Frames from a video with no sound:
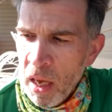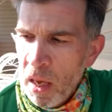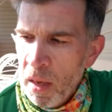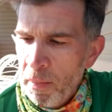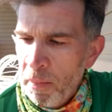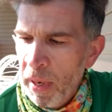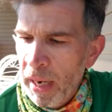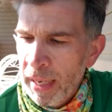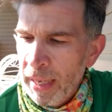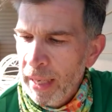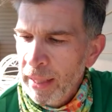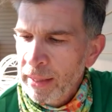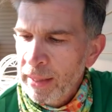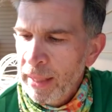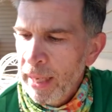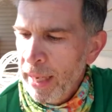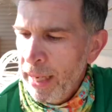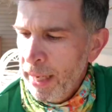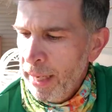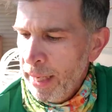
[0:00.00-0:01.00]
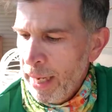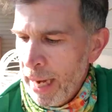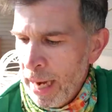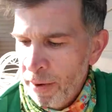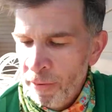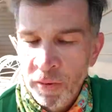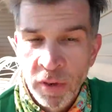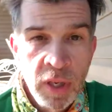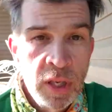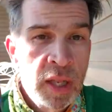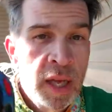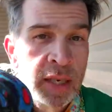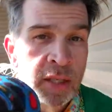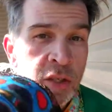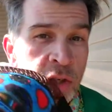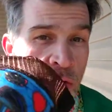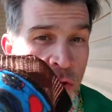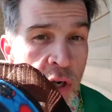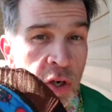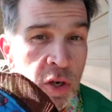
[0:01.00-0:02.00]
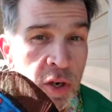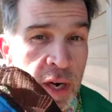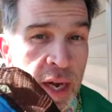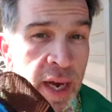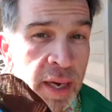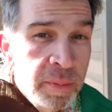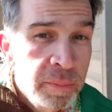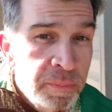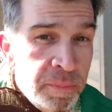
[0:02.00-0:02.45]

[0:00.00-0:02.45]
But I gotta say, I really like this trucker hat.